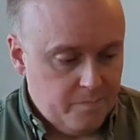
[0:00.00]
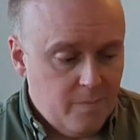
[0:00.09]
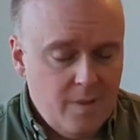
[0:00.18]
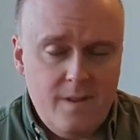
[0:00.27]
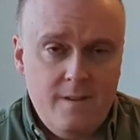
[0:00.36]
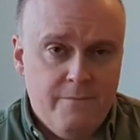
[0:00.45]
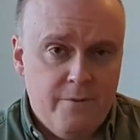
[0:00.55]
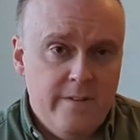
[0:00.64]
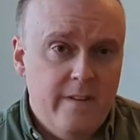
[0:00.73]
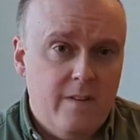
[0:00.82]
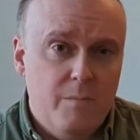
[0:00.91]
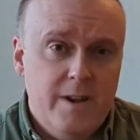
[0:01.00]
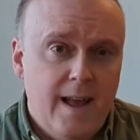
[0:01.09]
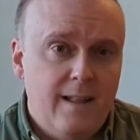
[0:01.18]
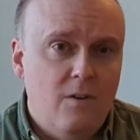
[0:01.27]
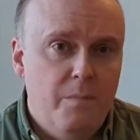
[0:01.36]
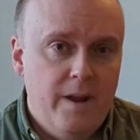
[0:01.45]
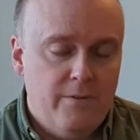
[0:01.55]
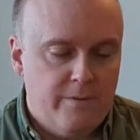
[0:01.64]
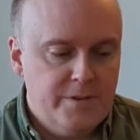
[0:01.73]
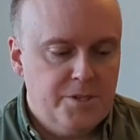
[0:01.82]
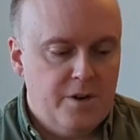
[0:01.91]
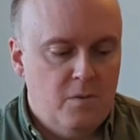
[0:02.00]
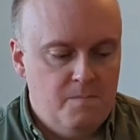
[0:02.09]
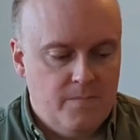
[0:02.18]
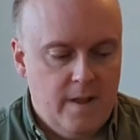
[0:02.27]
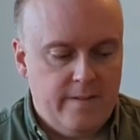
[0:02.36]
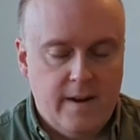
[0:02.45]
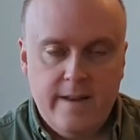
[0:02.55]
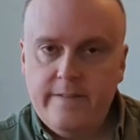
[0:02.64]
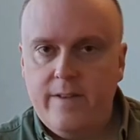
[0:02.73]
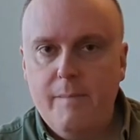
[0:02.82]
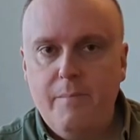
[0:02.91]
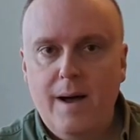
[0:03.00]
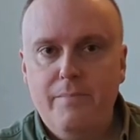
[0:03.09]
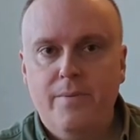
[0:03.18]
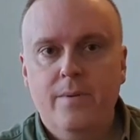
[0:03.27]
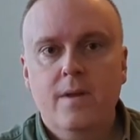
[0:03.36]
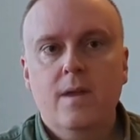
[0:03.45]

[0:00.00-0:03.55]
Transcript: for instance, a Modelo Pinot Grigio. It's a nice step up.